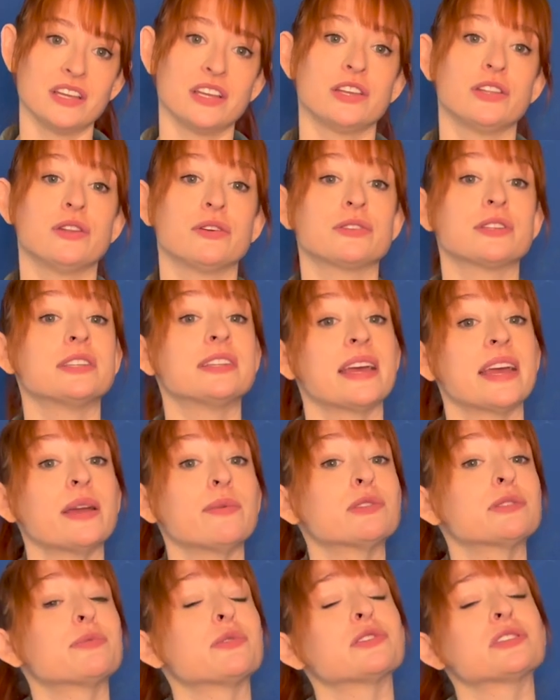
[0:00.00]
You know, today
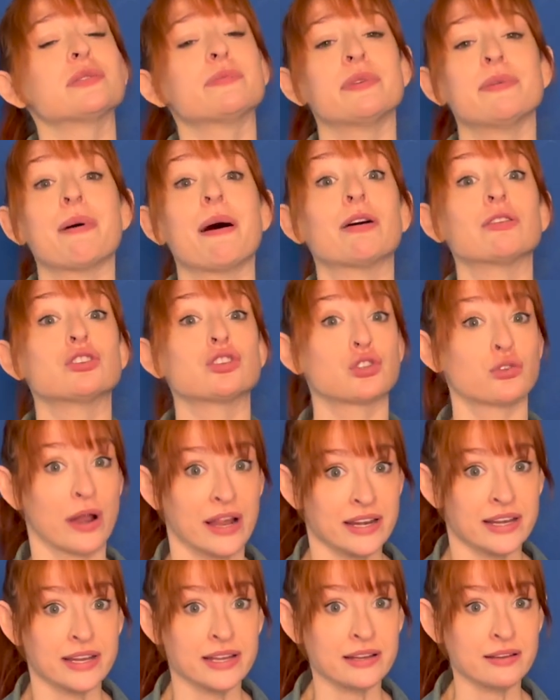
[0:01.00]
was supposed to be about
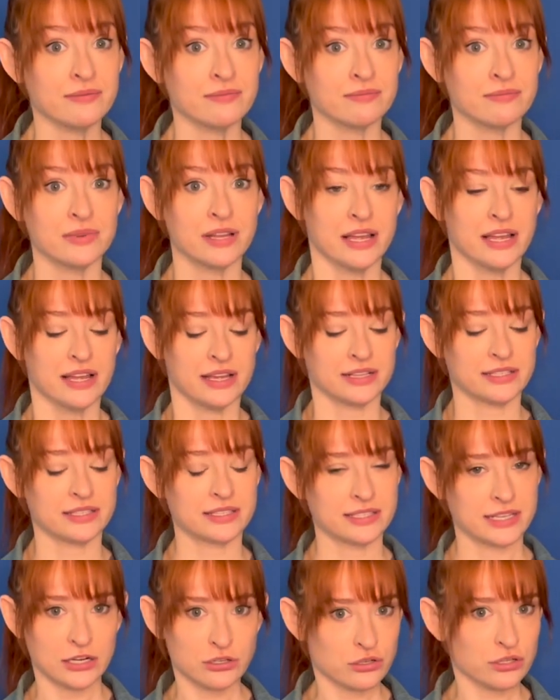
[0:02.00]
training and
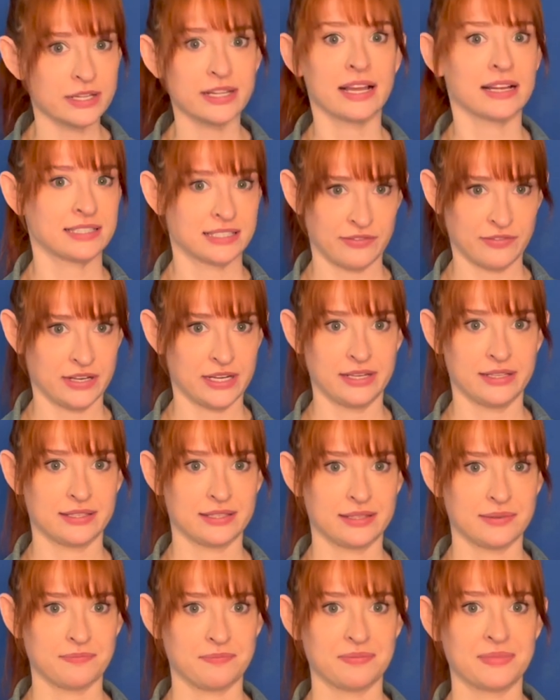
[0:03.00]
scheduling
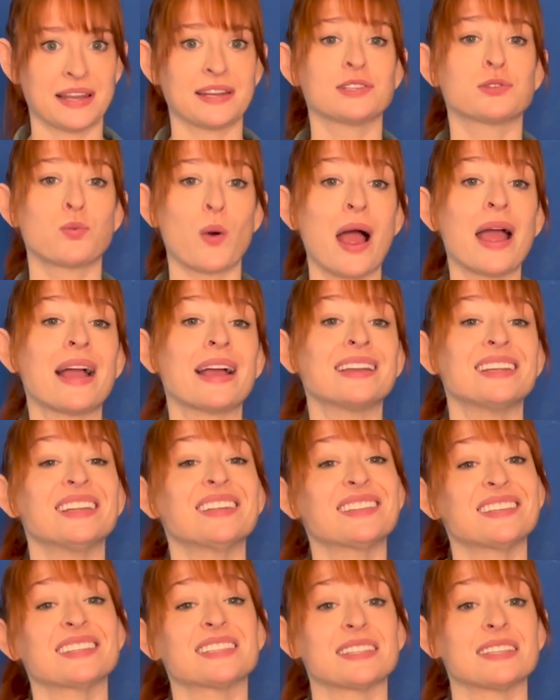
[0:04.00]
activities. That is why I
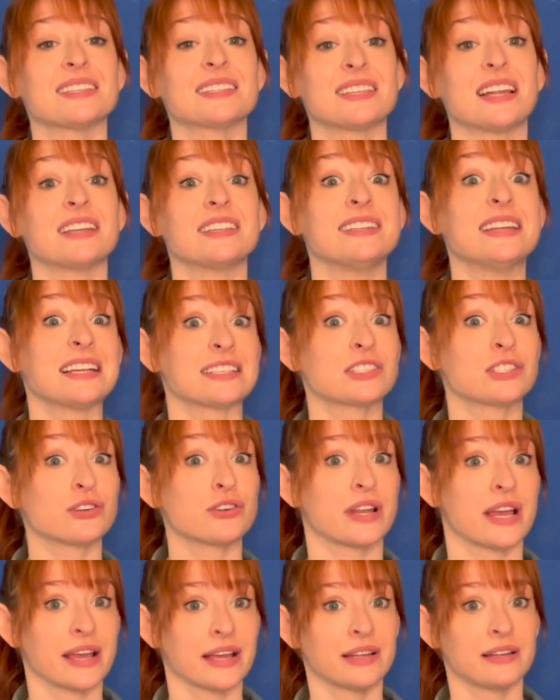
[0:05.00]
needed this list done
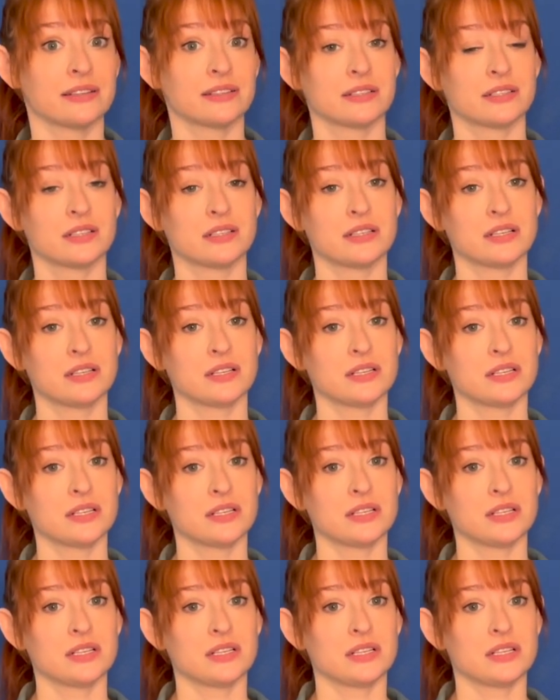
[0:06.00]
yesterday.
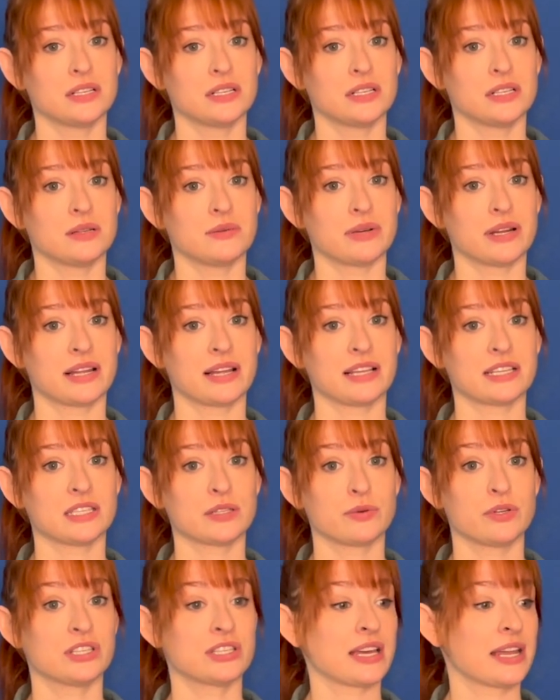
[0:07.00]
But I
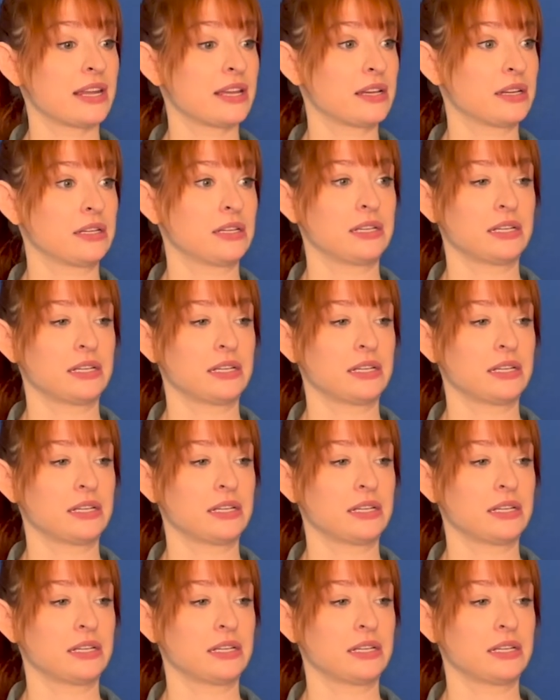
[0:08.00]
guess we just gotta